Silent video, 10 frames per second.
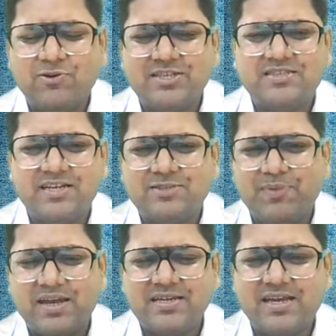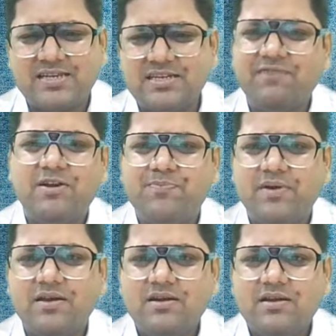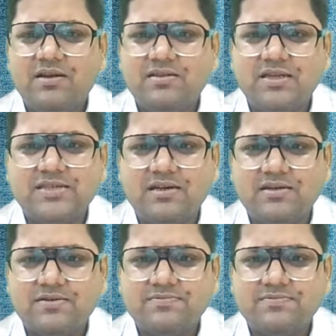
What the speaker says: logistics, packaging, etc., will pay the seller.